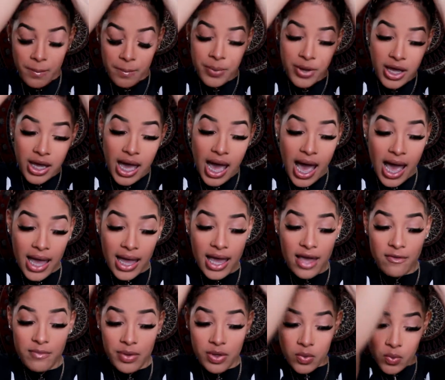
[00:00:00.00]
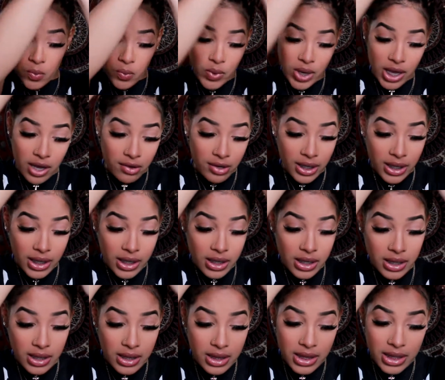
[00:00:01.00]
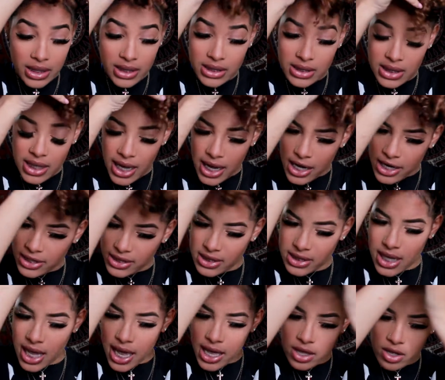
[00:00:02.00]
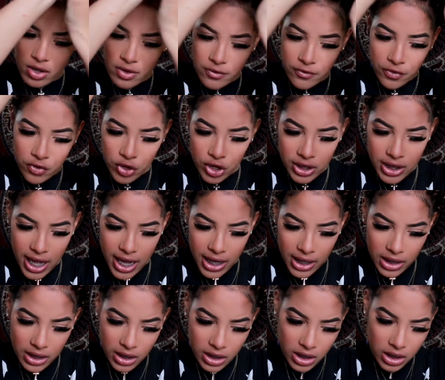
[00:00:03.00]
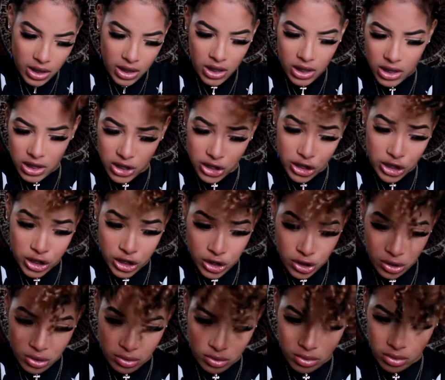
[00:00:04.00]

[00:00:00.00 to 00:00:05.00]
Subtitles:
But I have been wearing this hairstyle for like a good